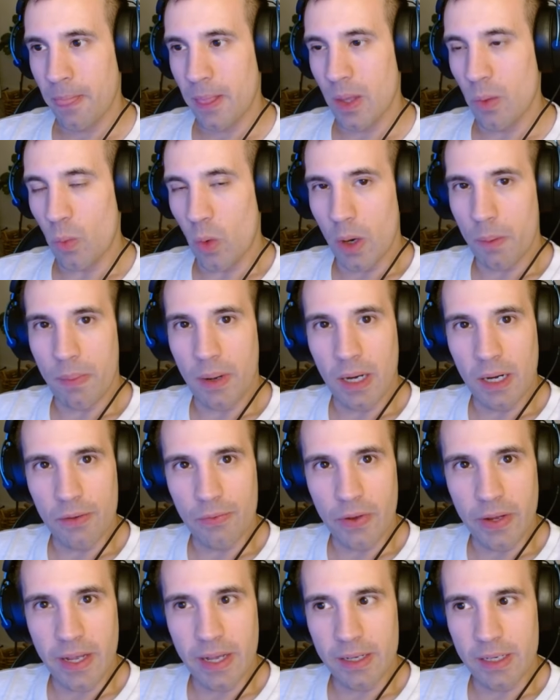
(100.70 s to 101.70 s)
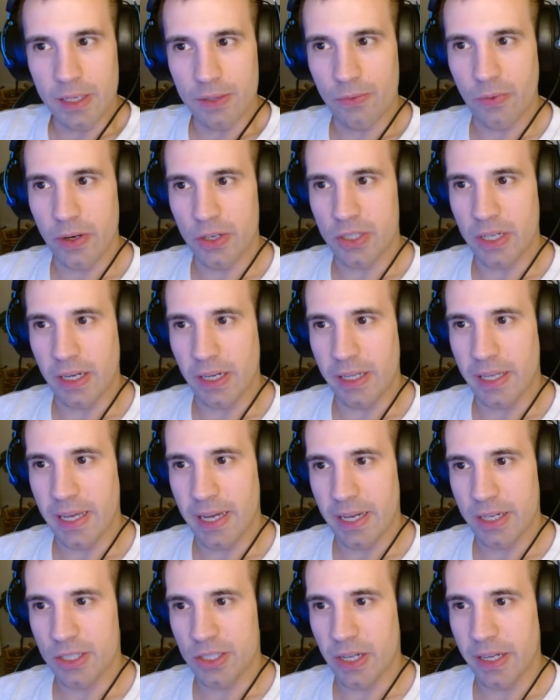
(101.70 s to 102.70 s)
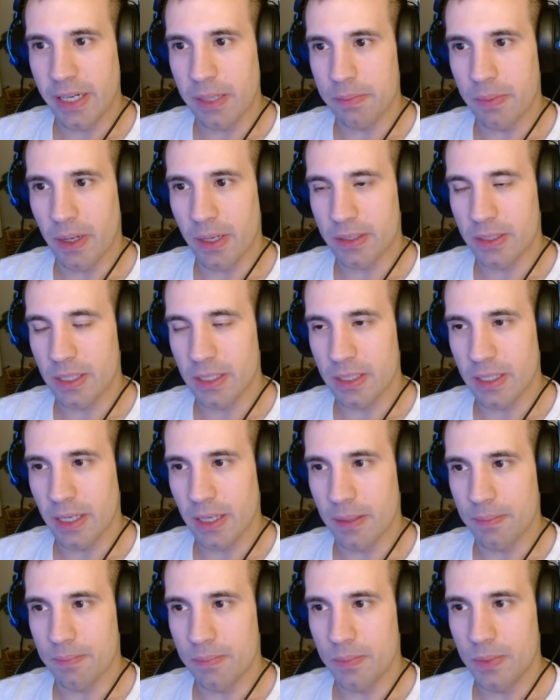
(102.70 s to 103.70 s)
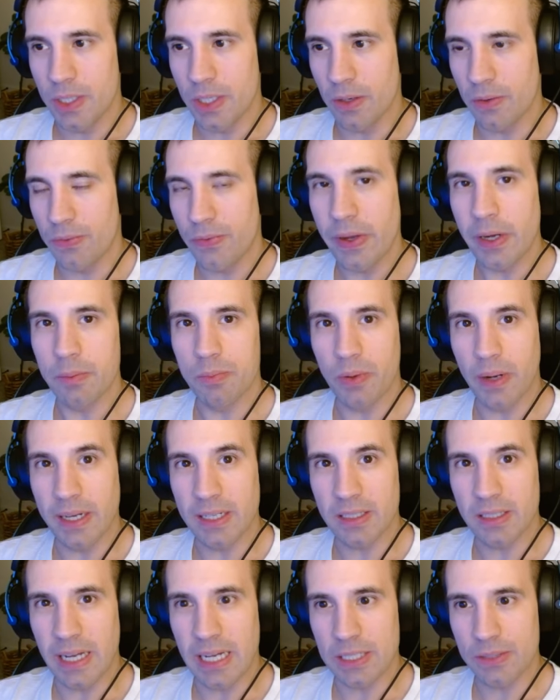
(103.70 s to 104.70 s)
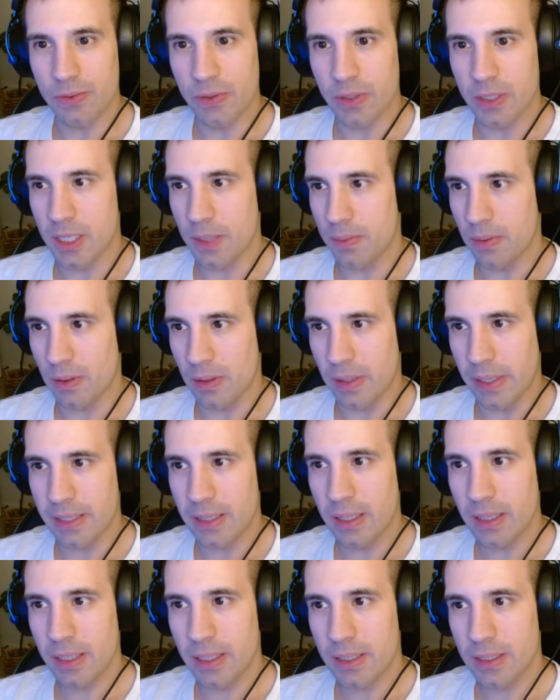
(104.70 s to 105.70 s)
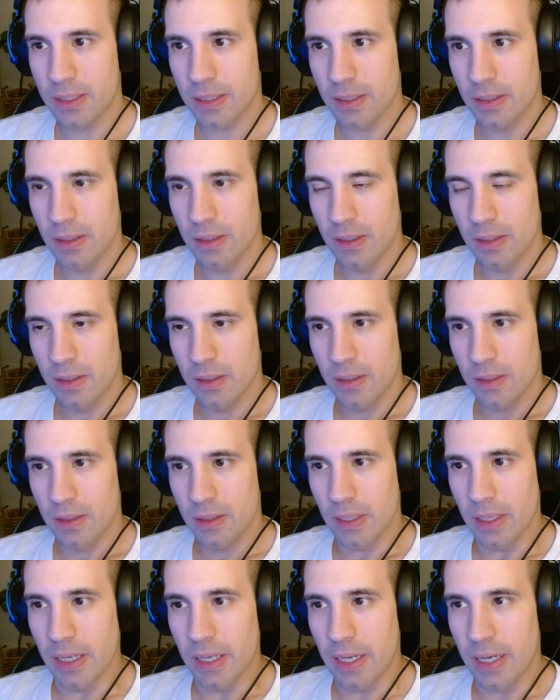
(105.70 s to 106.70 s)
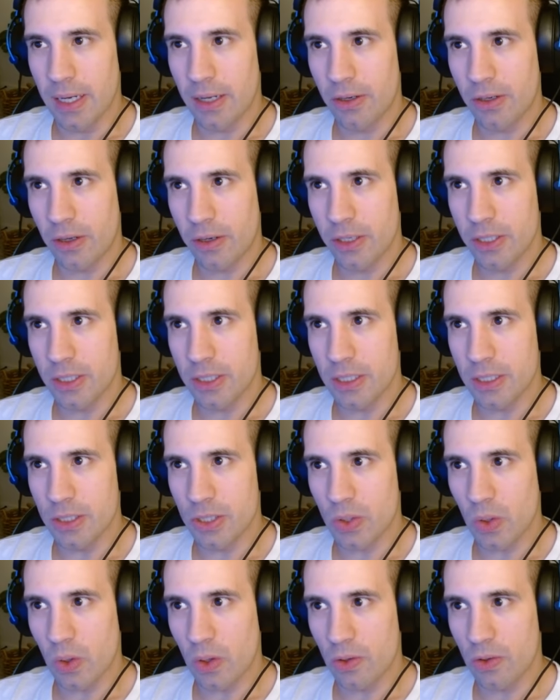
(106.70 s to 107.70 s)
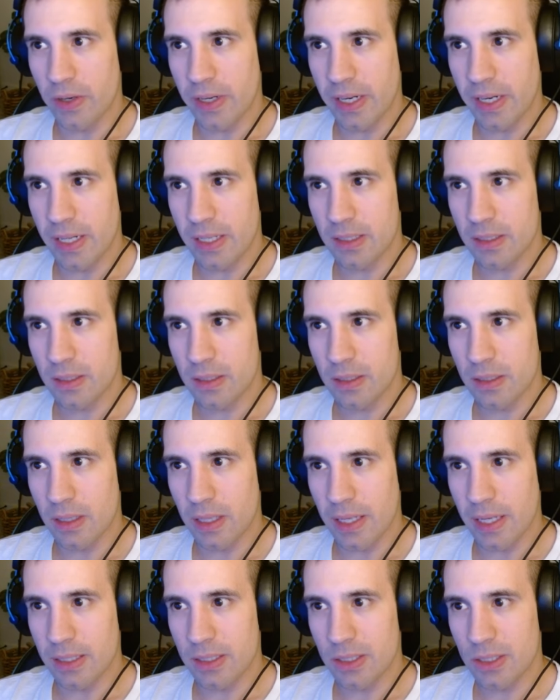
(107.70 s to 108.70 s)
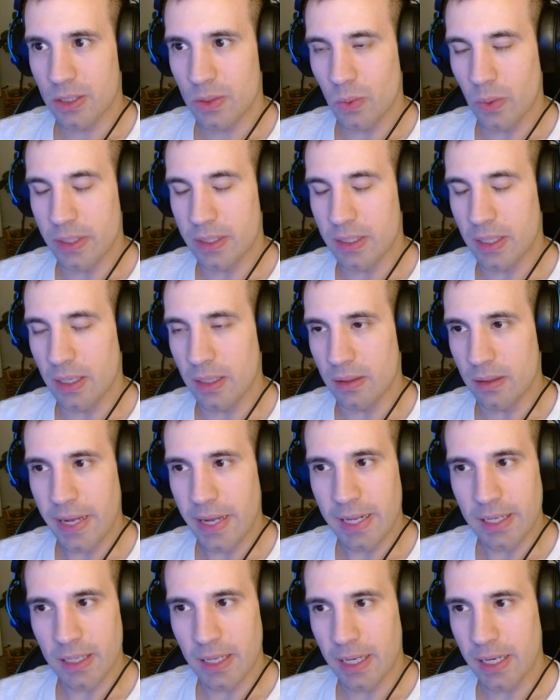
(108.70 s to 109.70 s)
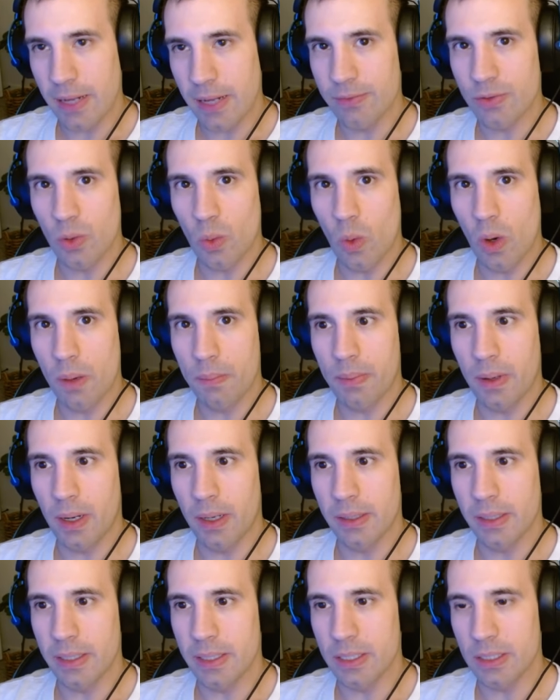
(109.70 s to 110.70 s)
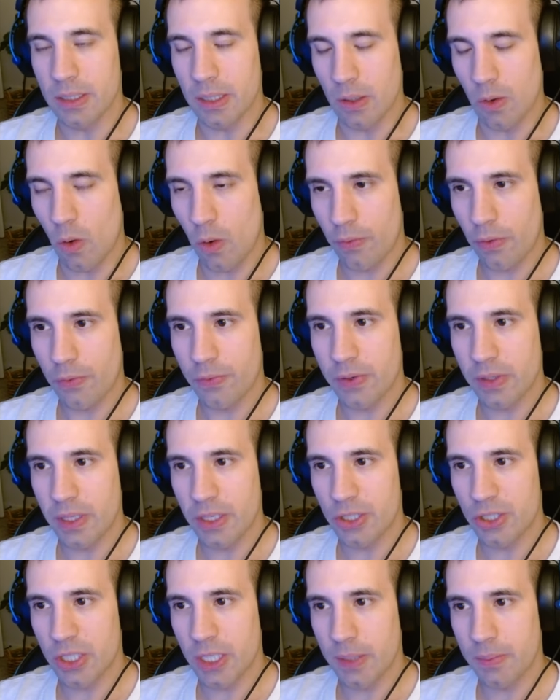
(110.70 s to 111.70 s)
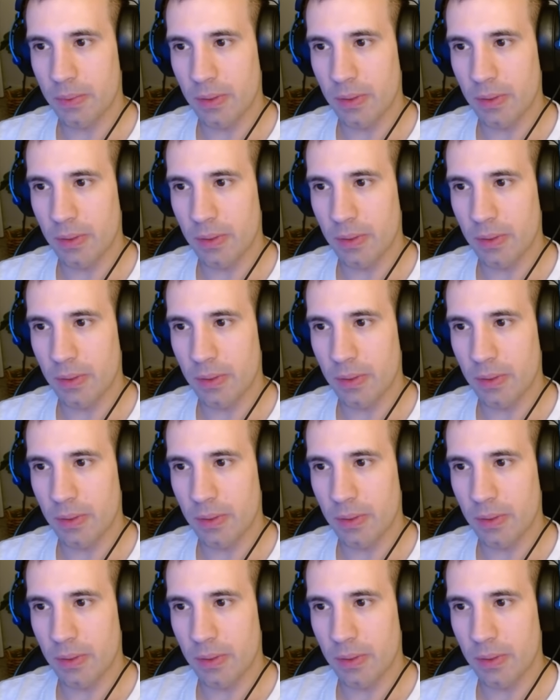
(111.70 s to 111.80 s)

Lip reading: Warbond. If you're getting it fresh out of cash, $90 is a fair price to ask for something like this. $100 in store credits. That's where it's gonna land at after Warbond is over for this ship.